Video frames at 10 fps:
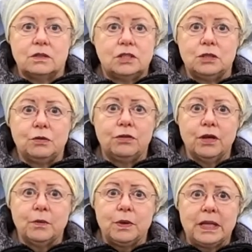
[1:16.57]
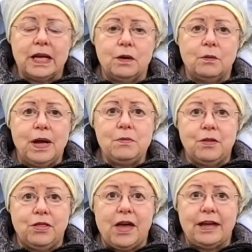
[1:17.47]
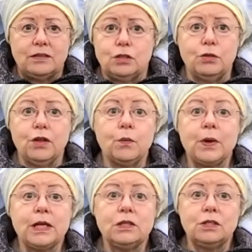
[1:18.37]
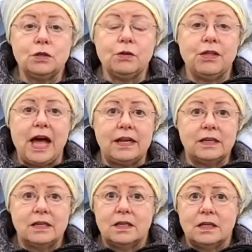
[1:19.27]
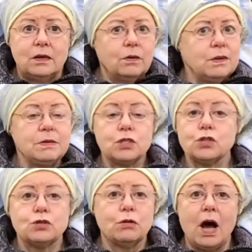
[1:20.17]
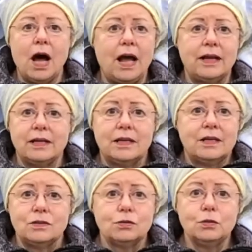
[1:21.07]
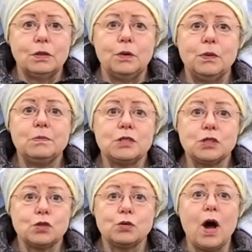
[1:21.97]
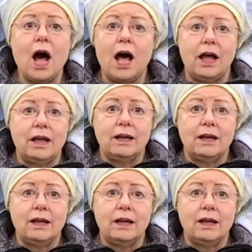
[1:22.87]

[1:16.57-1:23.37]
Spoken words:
Do you think we'll get away with that? Do you think we can do that? We must try. Truly, we must try.